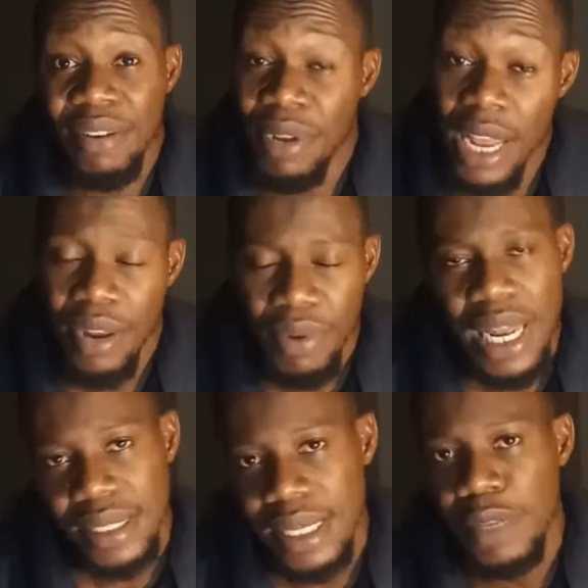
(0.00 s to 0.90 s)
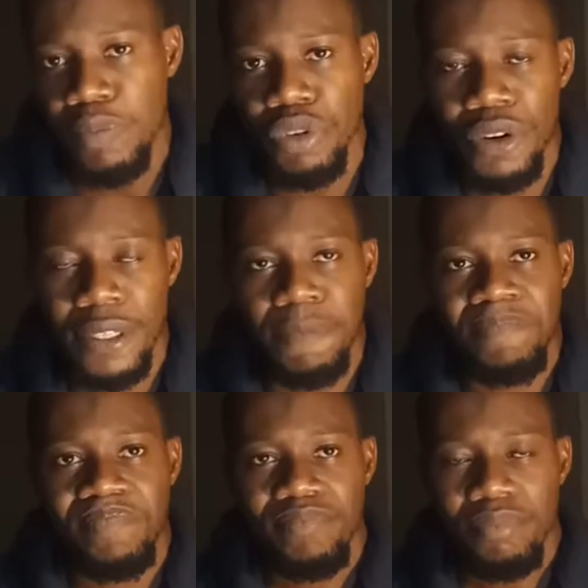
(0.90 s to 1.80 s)
real estate product.
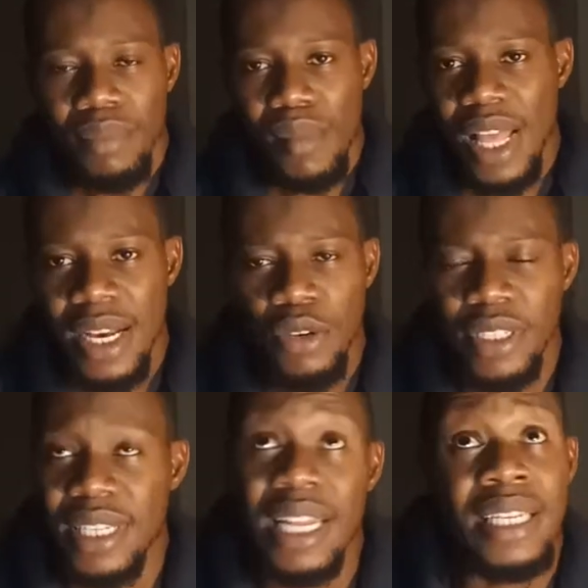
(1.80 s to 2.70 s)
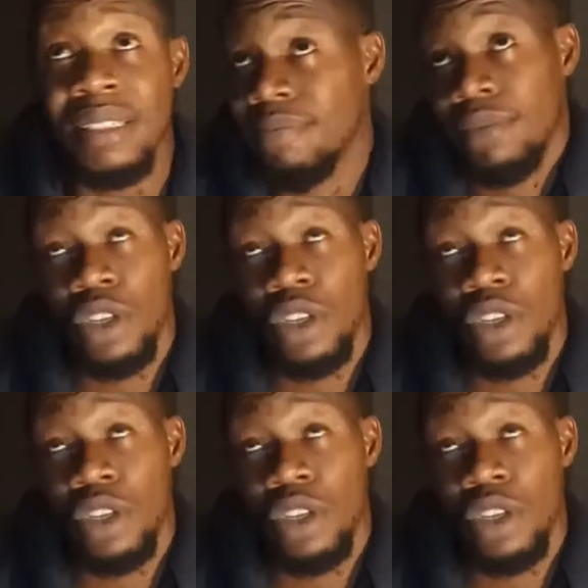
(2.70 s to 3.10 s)
You're selling